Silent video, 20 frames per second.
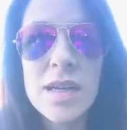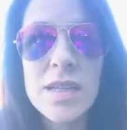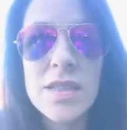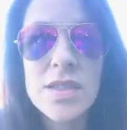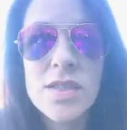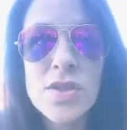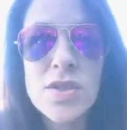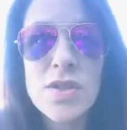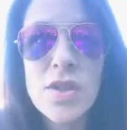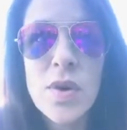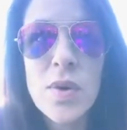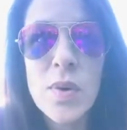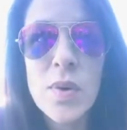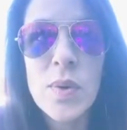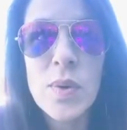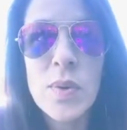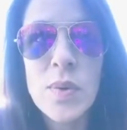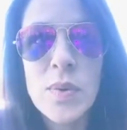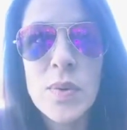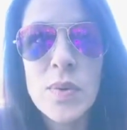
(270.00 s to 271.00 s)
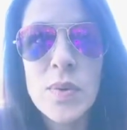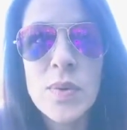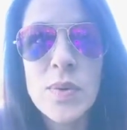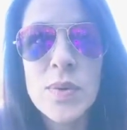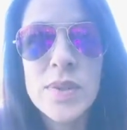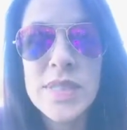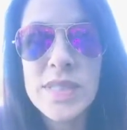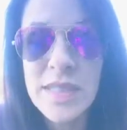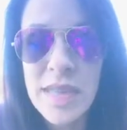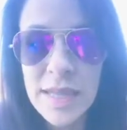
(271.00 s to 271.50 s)
So
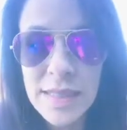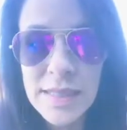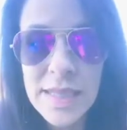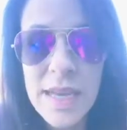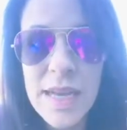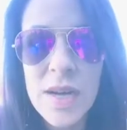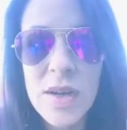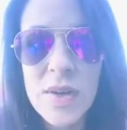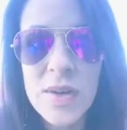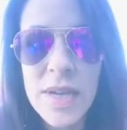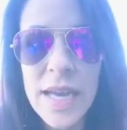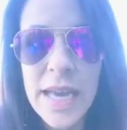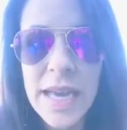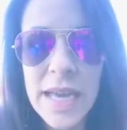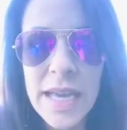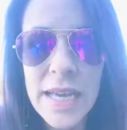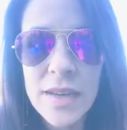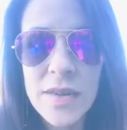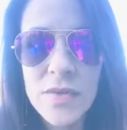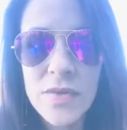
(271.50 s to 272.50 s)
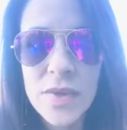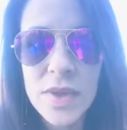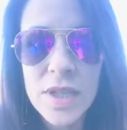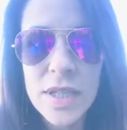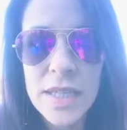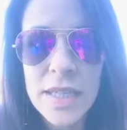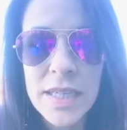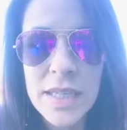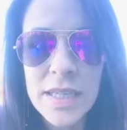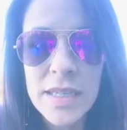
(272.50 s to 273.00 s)
we sat down and
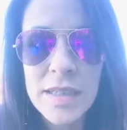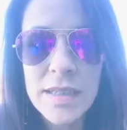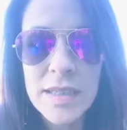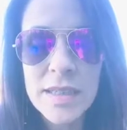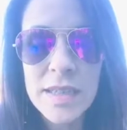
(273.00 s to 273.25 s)
really,